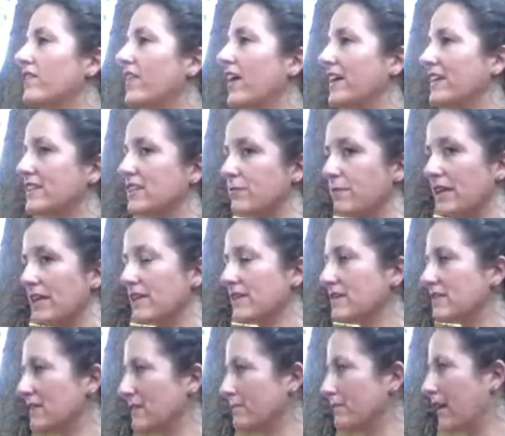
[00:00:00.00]
like to me,
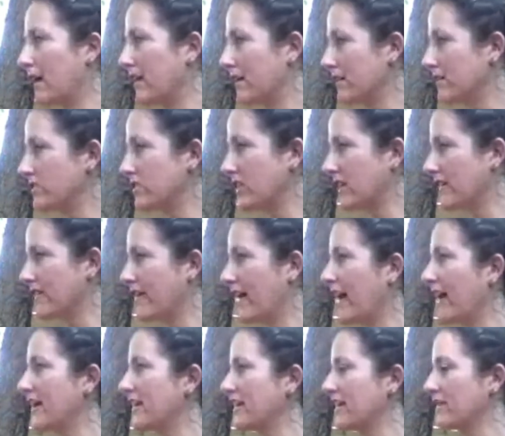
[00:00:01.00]
the symbology and
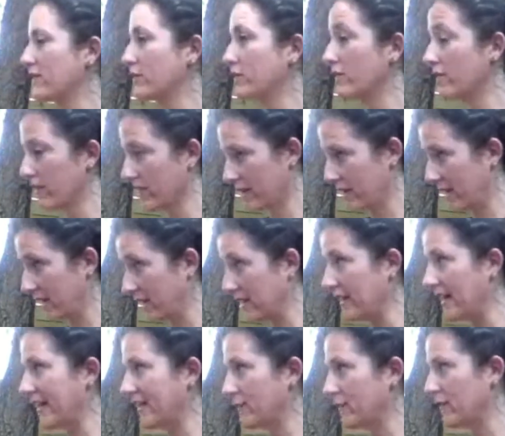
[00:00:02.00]
that in
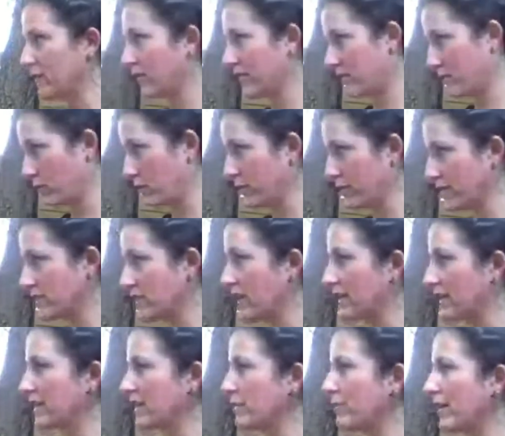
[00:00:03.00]
alignment with what we're
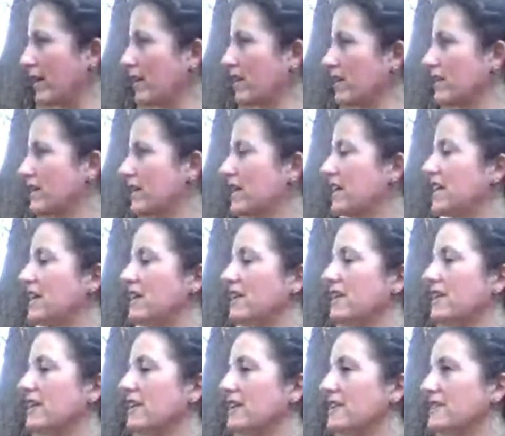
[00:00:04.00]
talking about
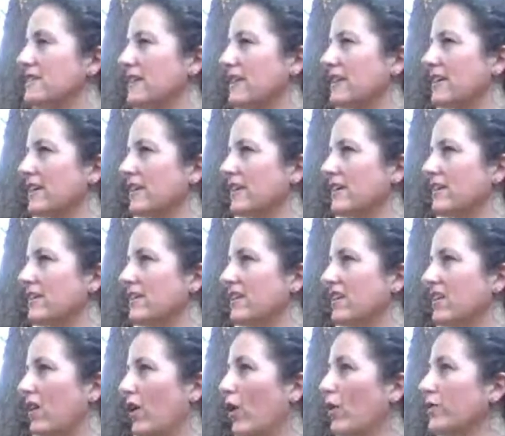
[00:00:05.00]
is like
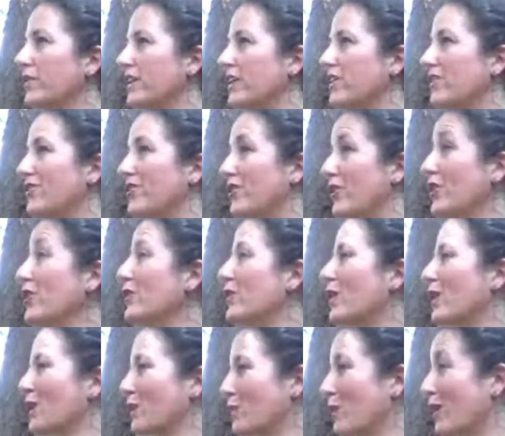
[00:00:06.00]
only you
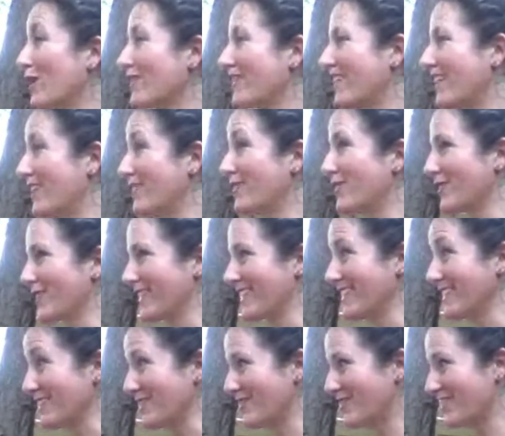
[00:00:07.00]
are worthy of your
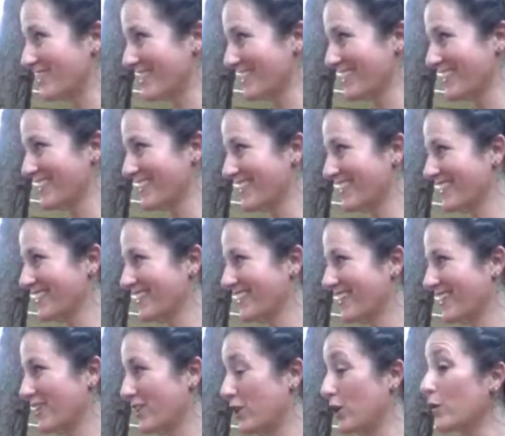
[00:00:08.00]
gifts.
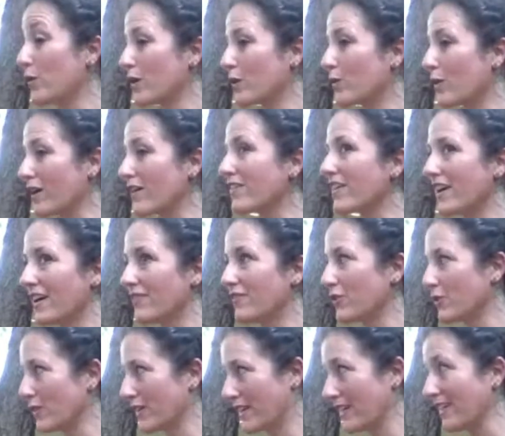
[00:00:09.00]
You are worthy of
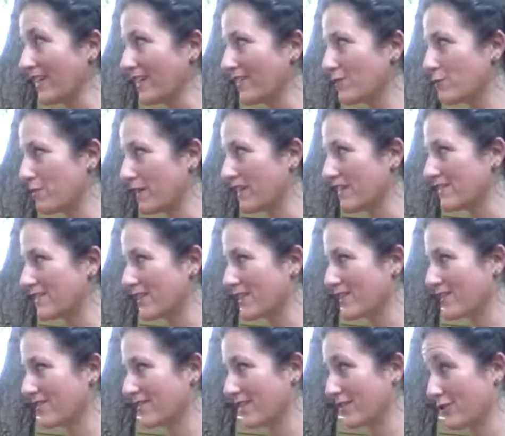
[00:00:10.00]
your gifts because
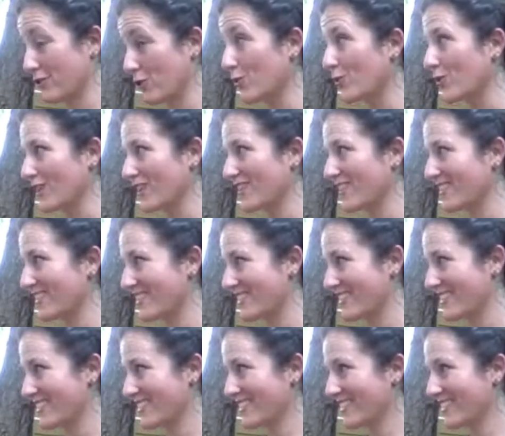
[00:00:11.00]
they're yours.